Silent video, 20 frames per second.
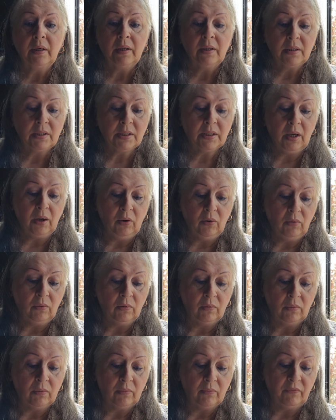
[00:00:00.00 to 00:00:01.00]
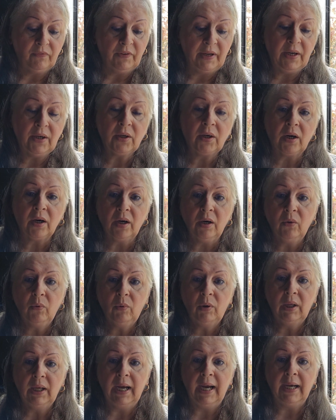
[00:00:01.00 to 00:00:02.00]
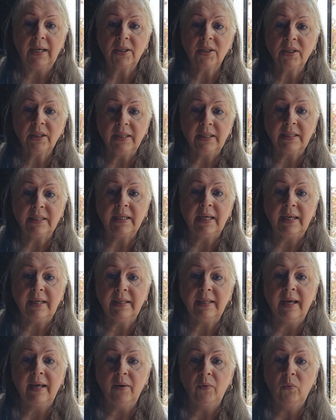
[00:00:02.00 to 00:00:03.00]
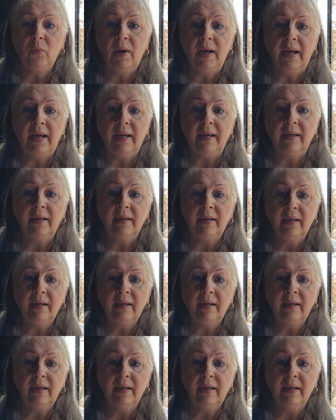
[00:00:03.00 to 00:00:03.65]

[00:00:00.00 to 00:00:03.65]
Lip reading: So vinegar will actually take that away.